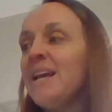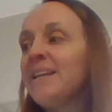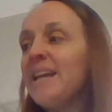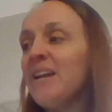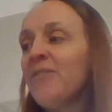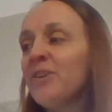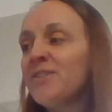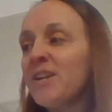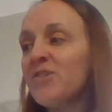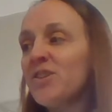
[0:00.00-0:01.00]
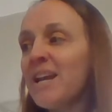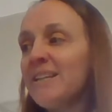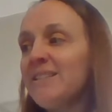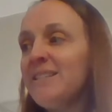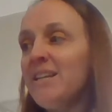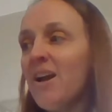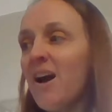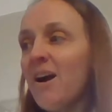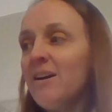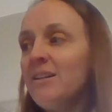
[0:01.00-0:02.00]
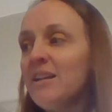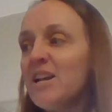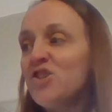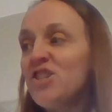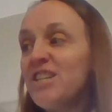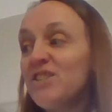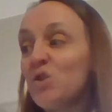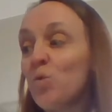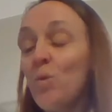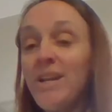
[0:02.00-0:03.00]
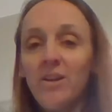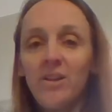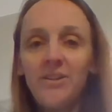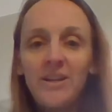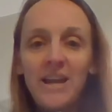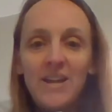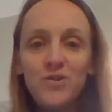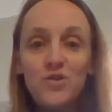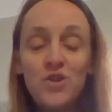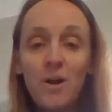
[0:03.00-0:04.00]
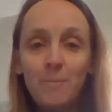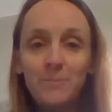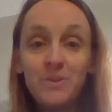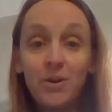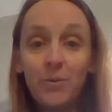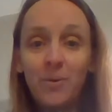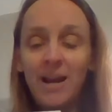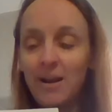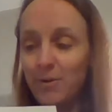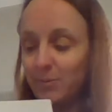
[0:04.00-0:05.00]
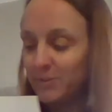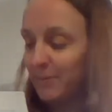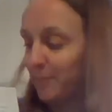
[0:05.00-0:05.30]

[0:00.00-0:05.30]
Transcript: It gave her such an idea, she squealed and jumped around.